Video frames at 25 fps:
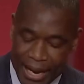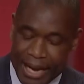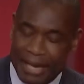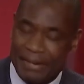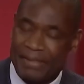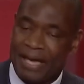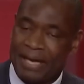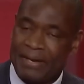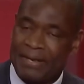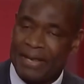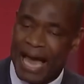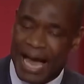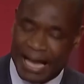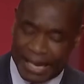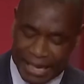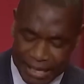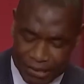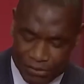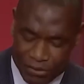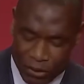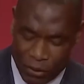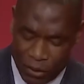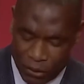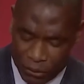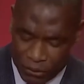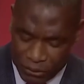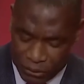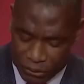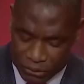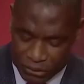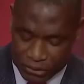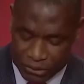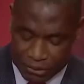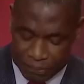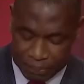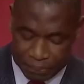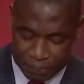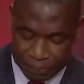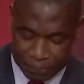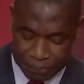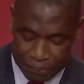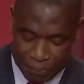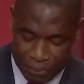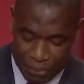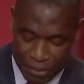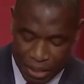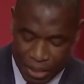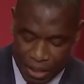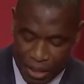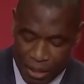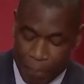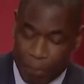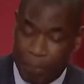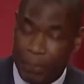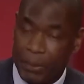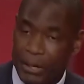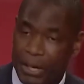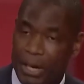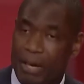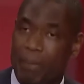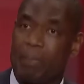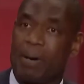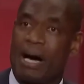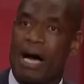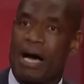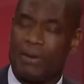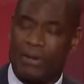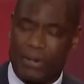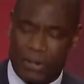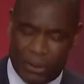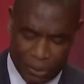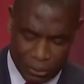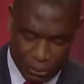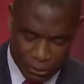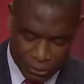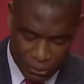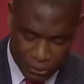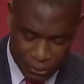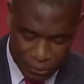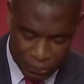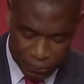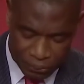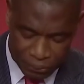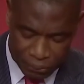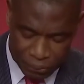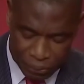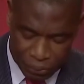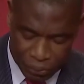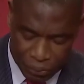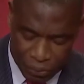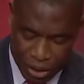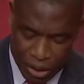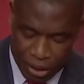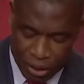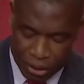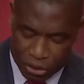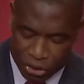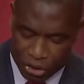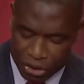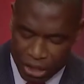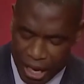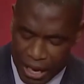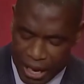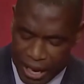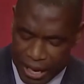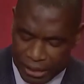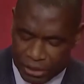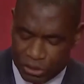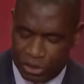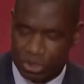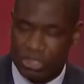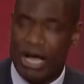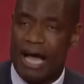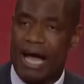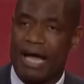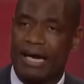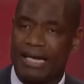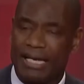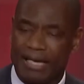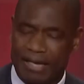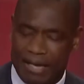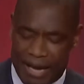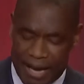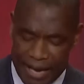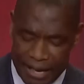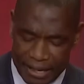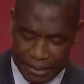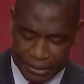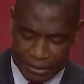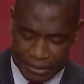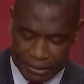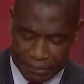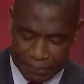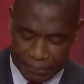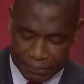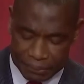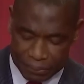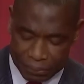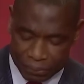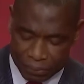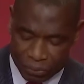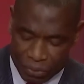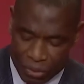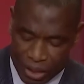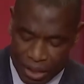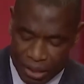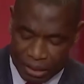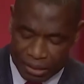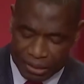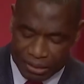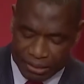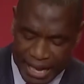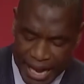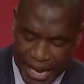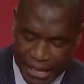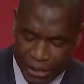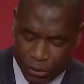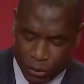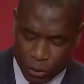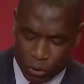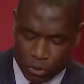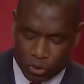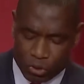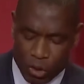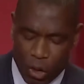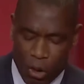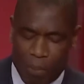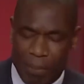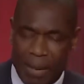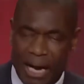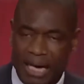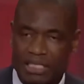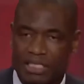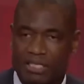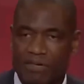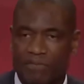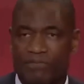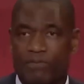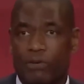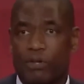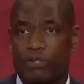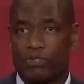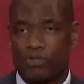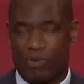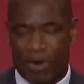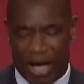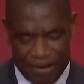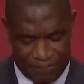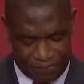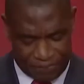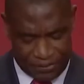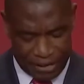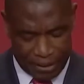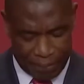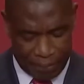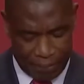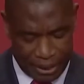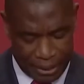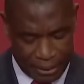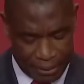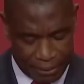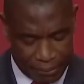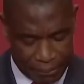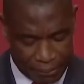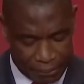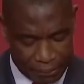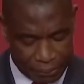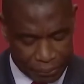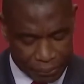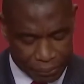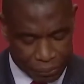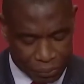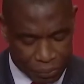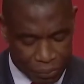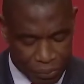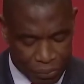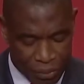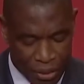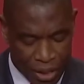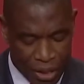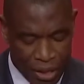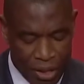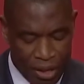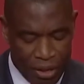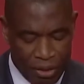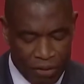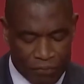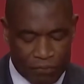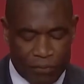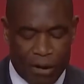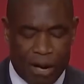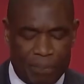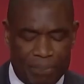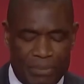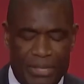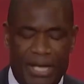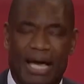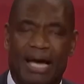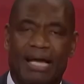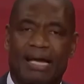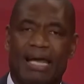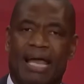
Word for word: and the Nugget owners, Peter Barnes and Charlie Lyons. Thank you so much for drafting me. From the